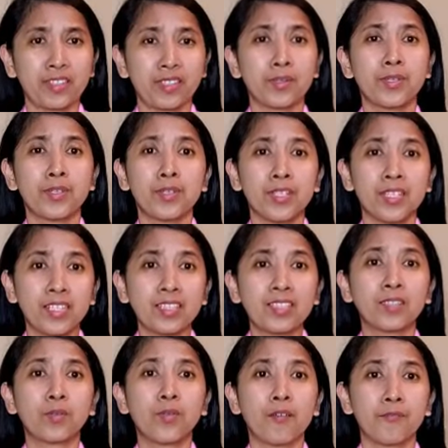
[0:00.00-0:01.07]
So you
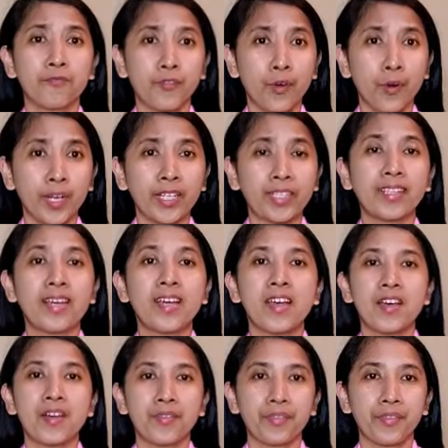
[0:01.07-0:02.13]
need to avoid
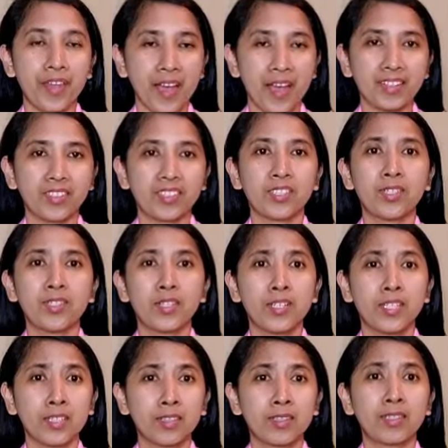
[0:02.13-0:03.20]
that. So you
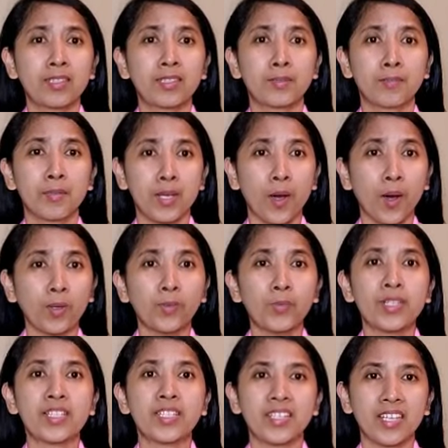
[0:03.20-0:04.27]
need to be
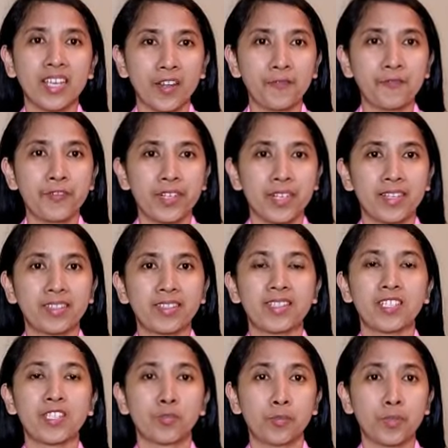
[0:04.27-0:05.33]
always confident,
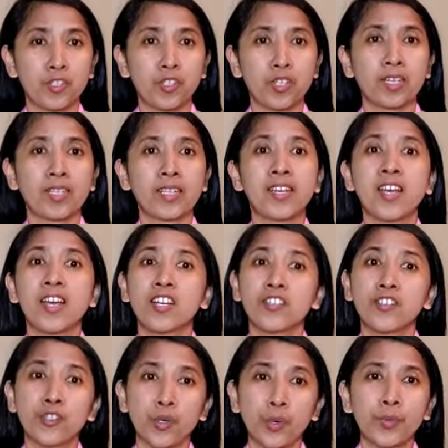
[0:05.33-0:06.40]
especially
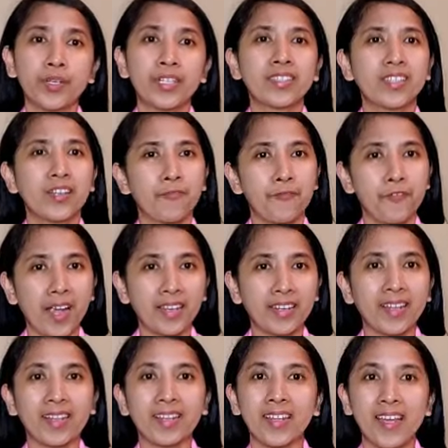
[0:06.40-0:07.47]
during the
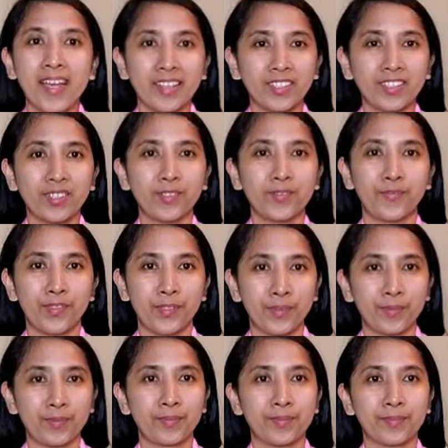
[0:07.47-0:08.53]
final interview.